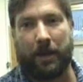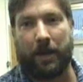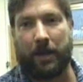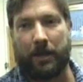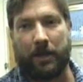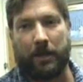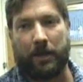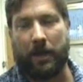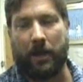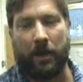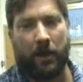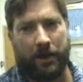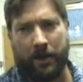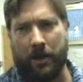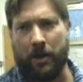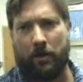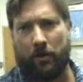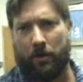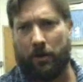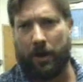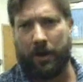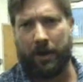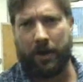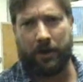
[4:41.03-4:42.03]
Yeah, but I
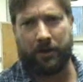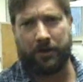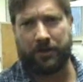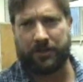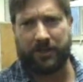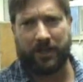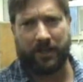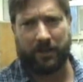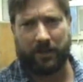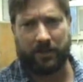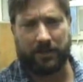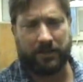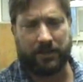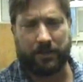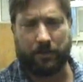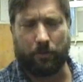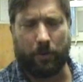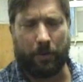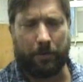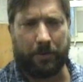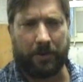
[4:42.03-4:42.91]
know. I understand the concealed